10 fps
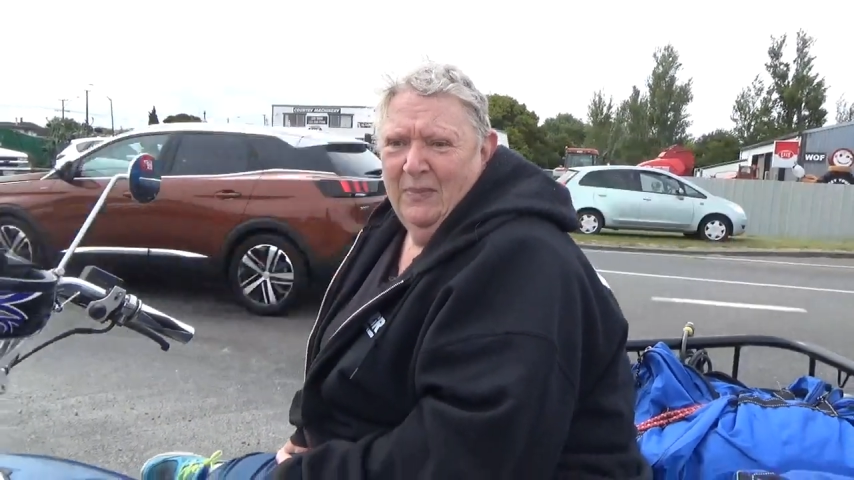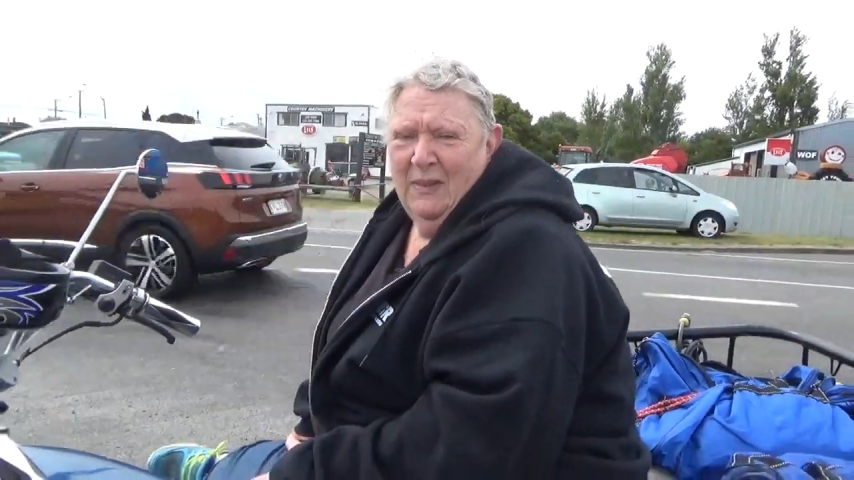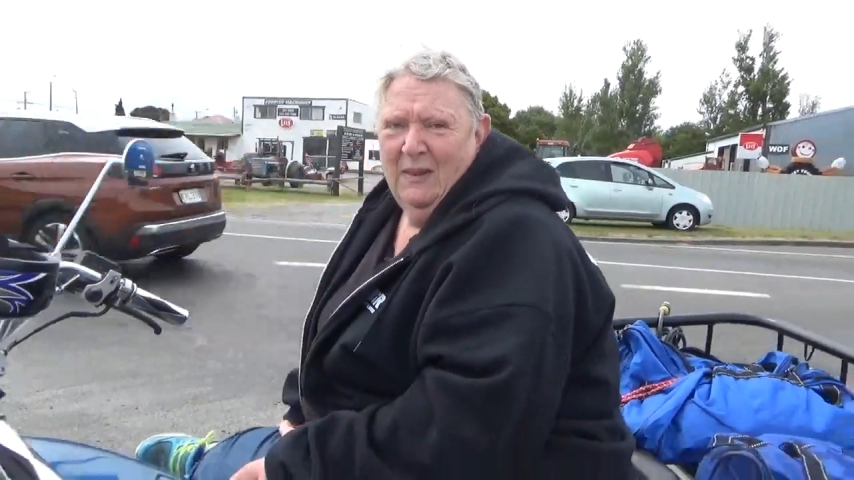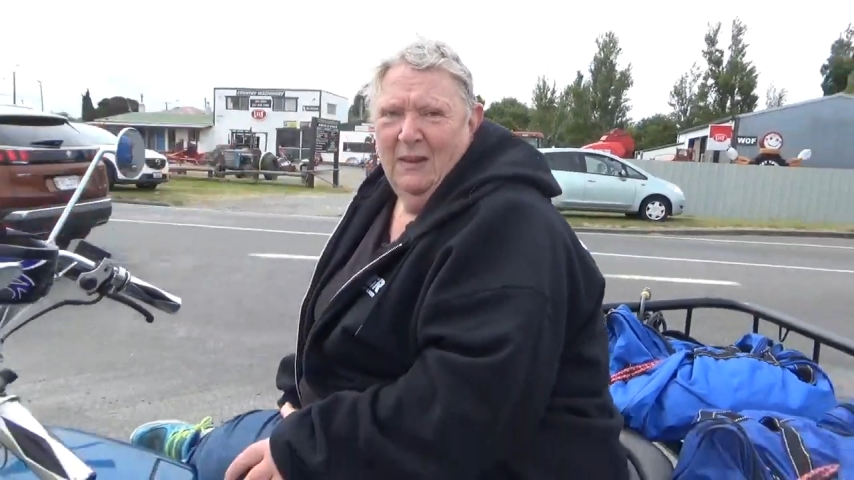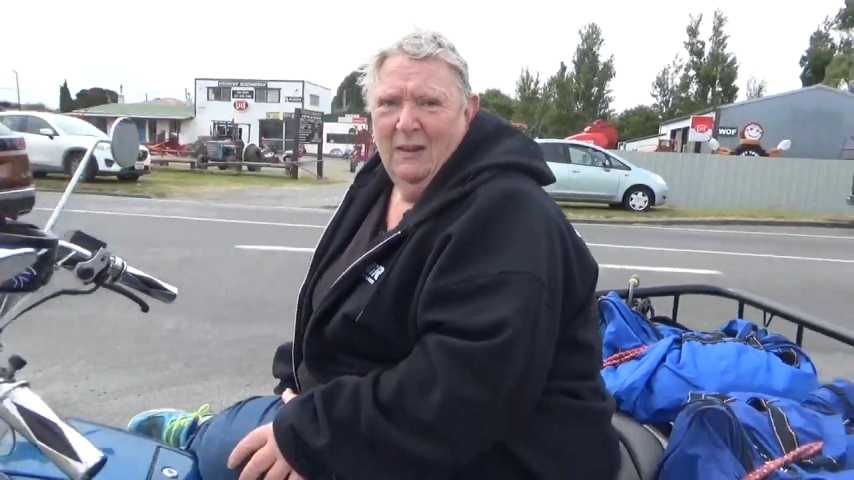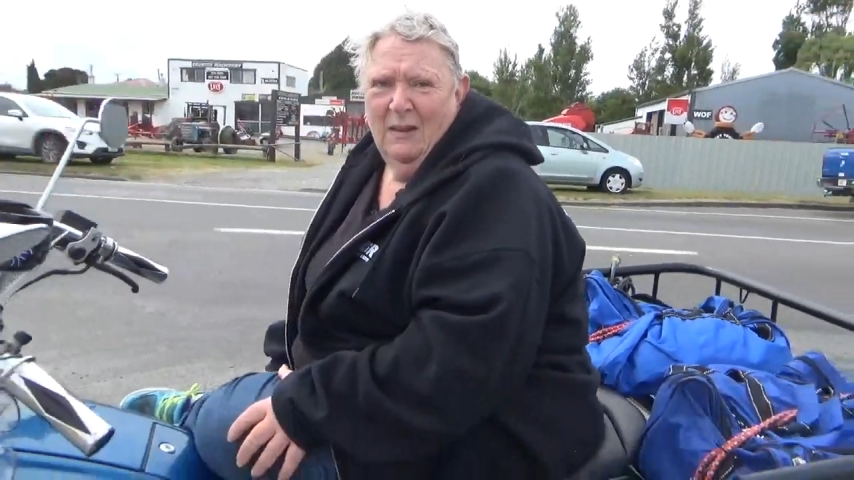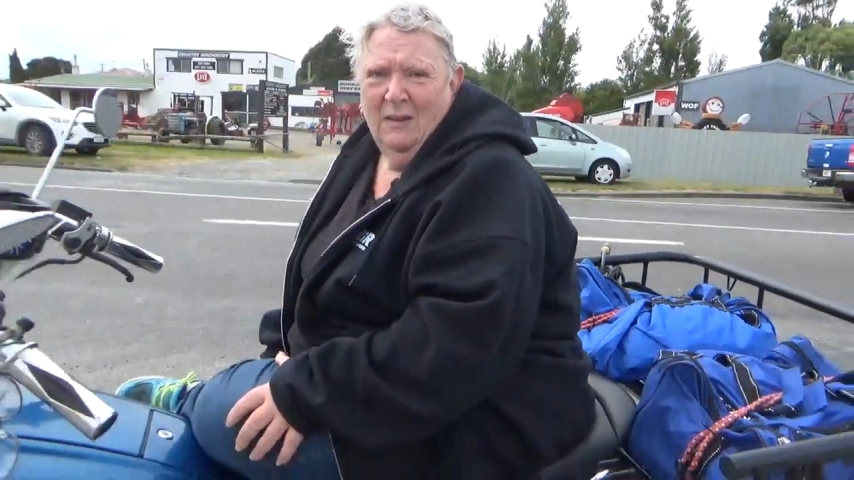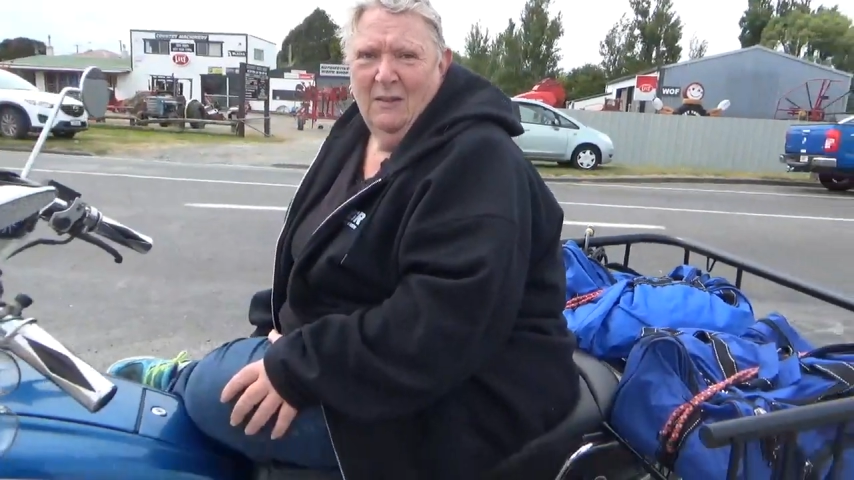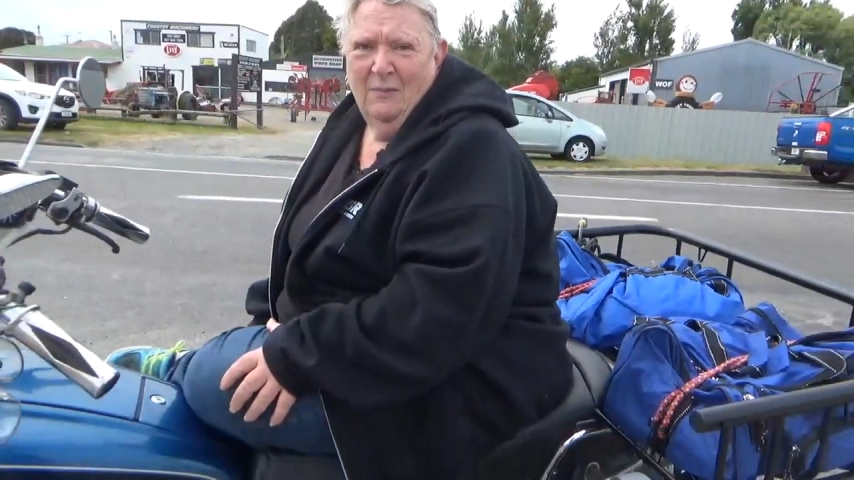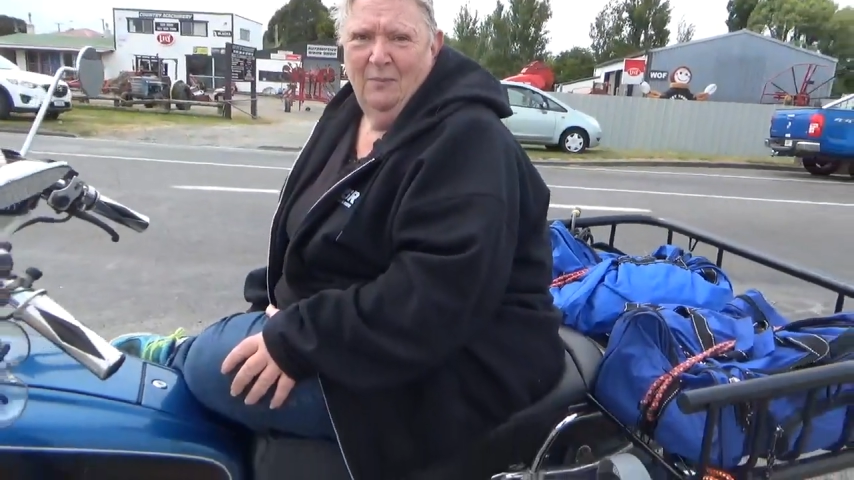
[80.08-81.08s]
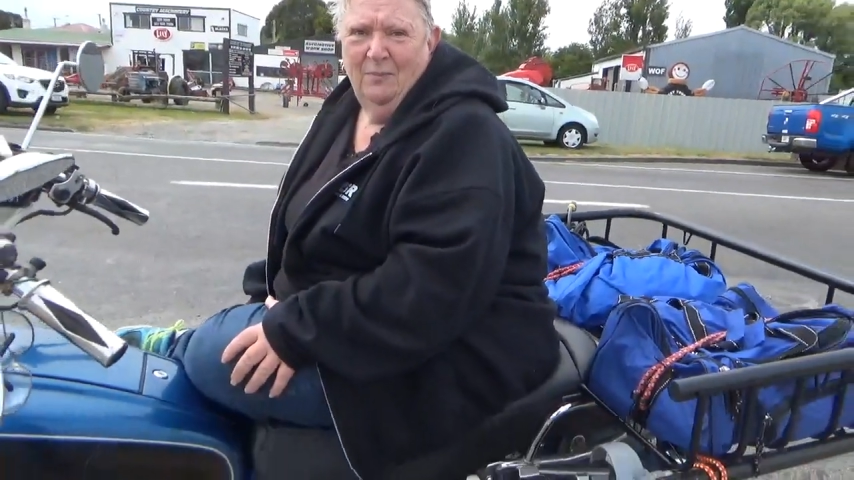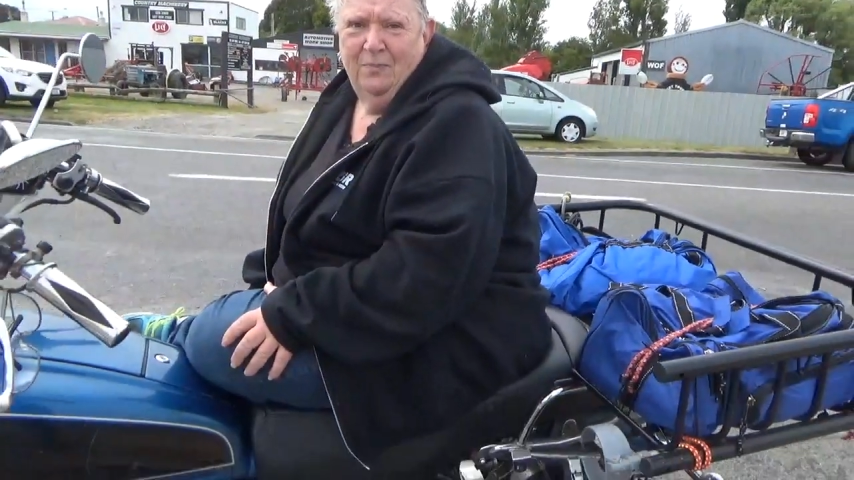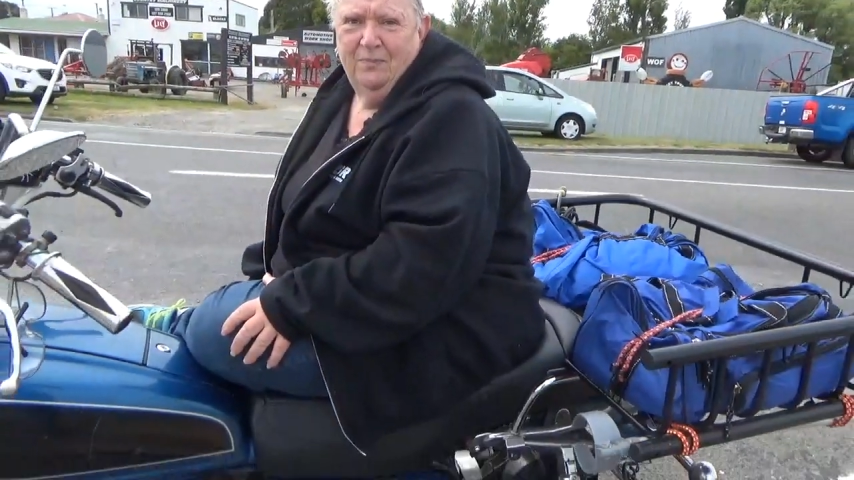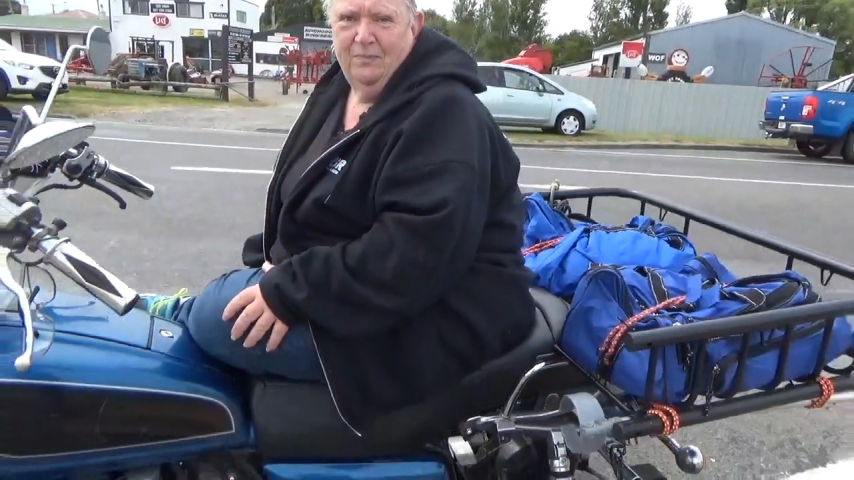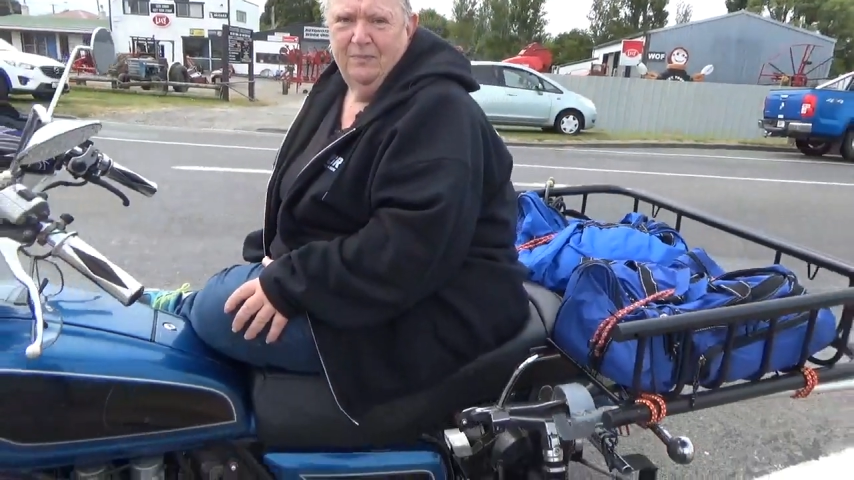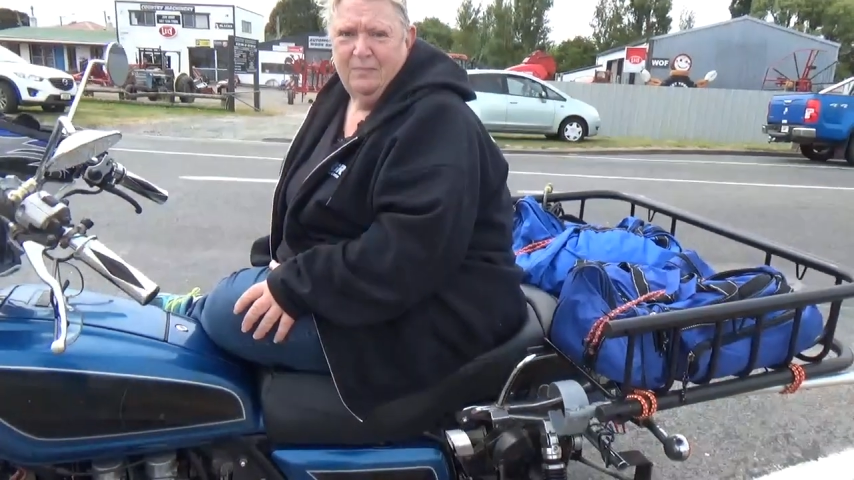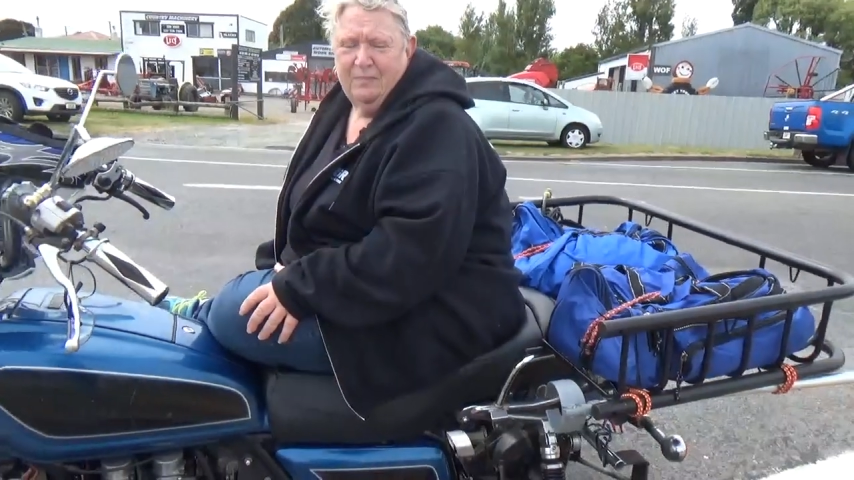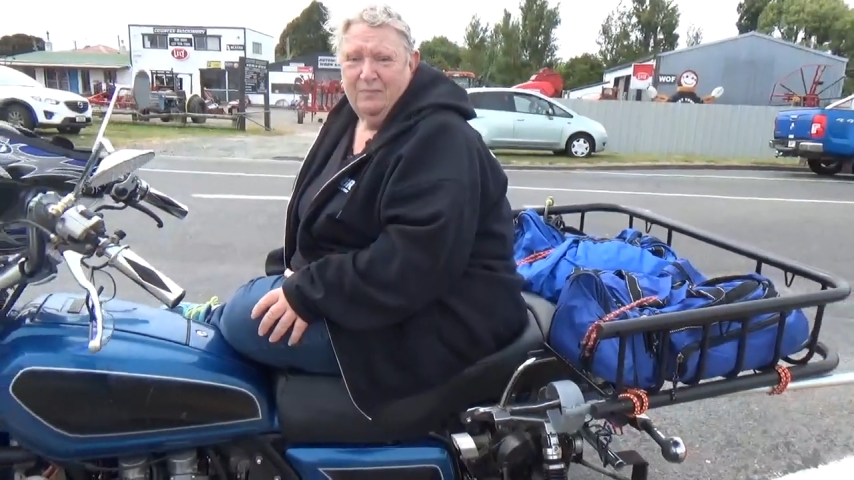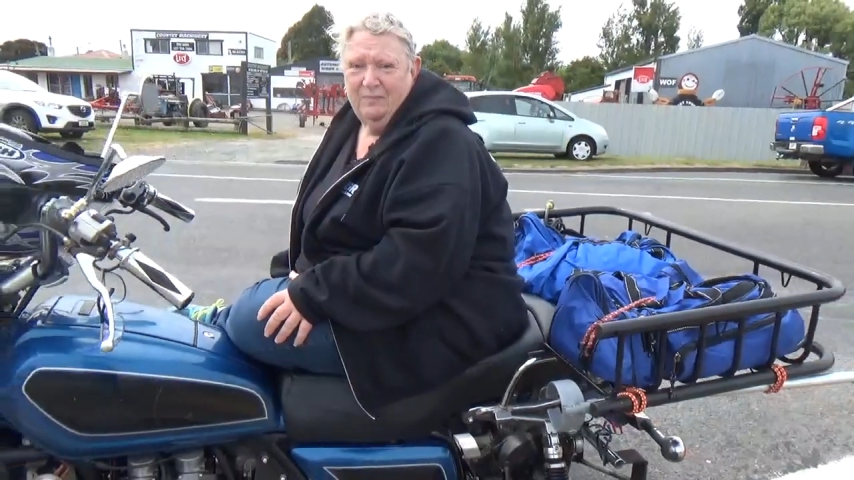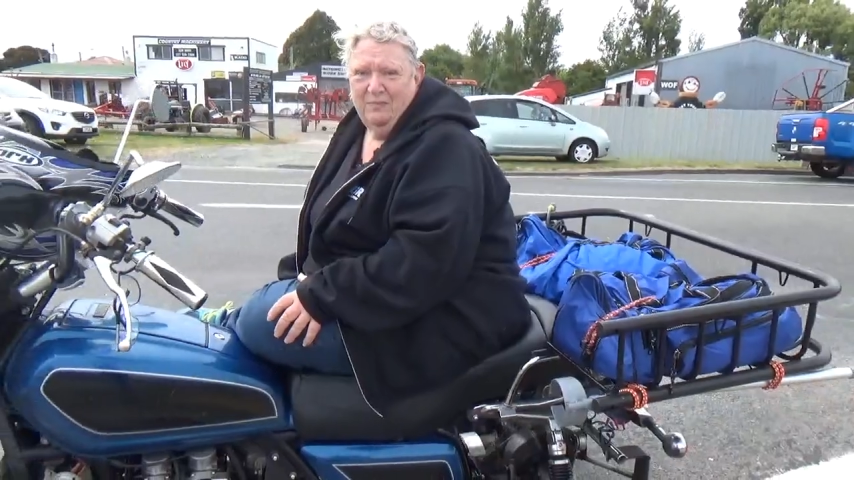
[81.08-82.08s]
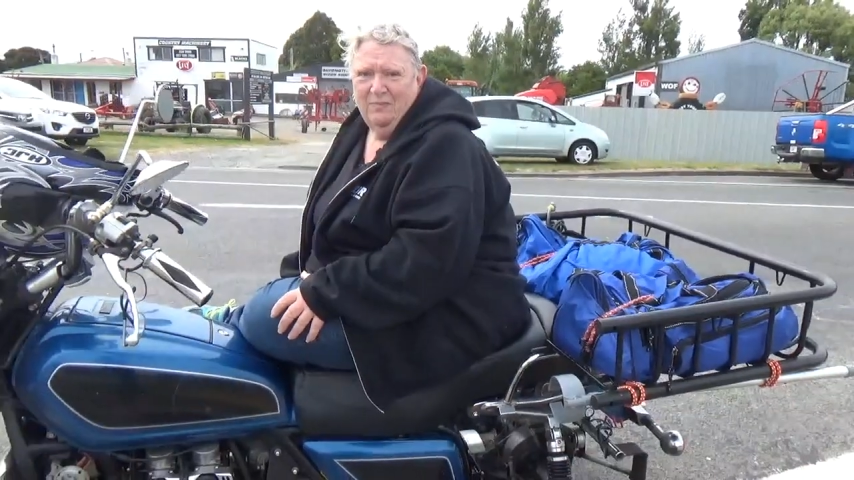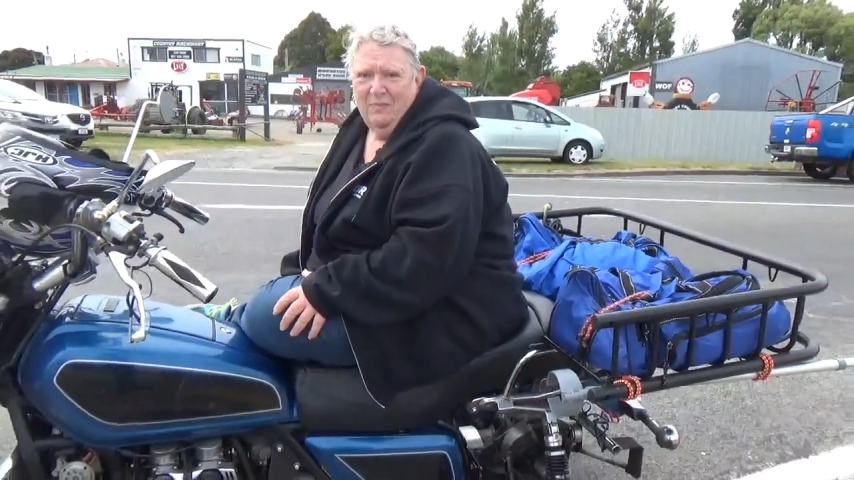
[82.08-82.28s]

and it's all it's all good.